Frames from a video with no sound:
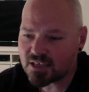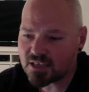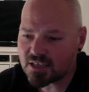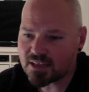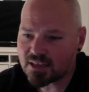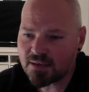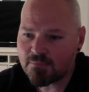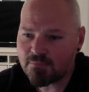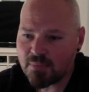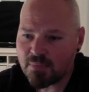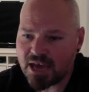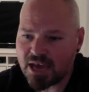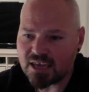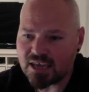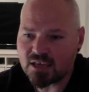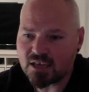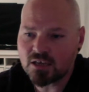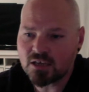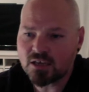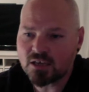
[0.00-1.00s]
that they
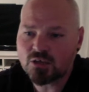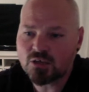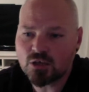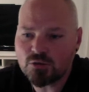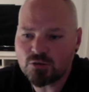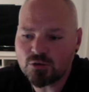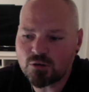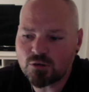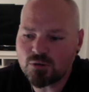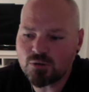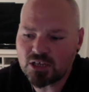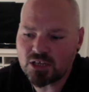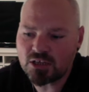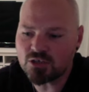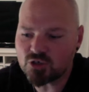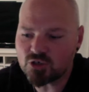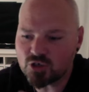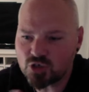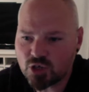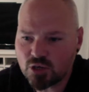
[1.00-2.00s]
make. You you need the
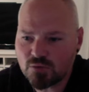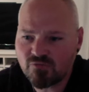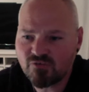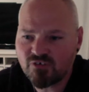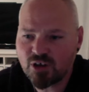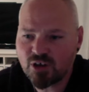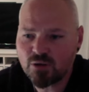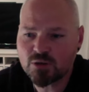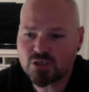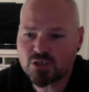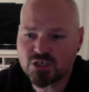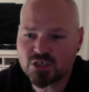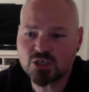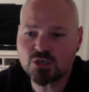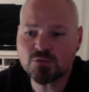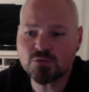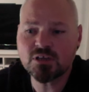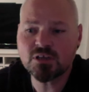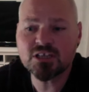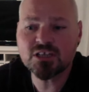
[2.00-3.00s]
zoom focuses.
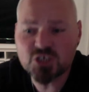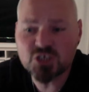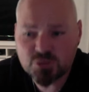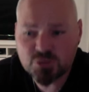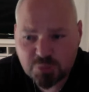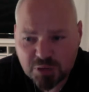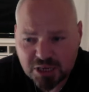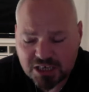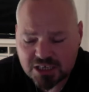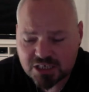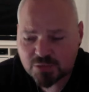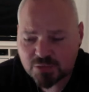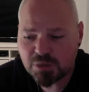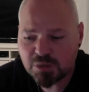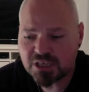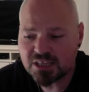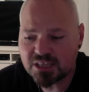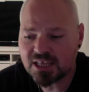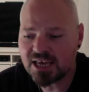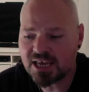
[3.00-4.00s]
You need the speed to
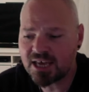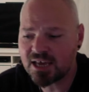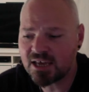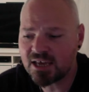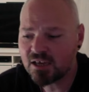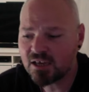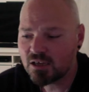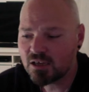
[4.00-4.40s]
be there.